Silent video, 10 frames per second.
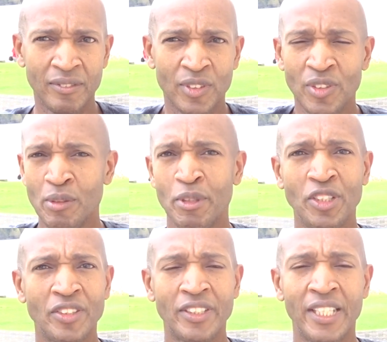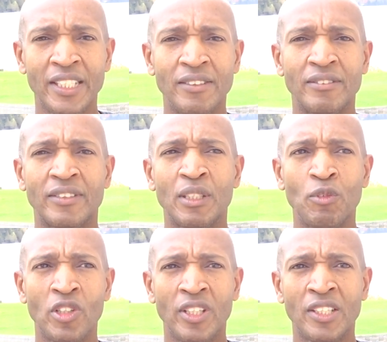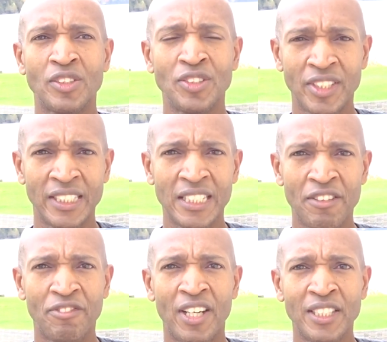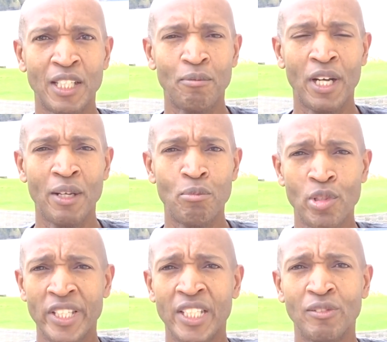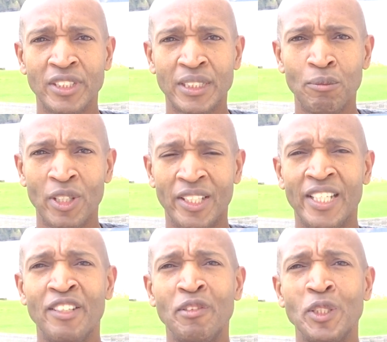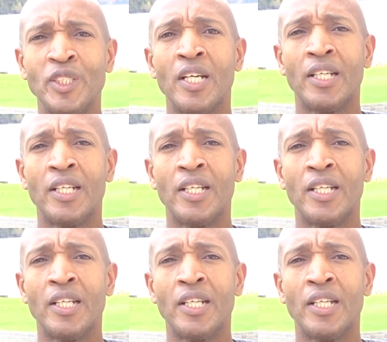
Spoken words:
during the middle of the night, somewhere along those lines, I'd find that my breathing was somewhat labored,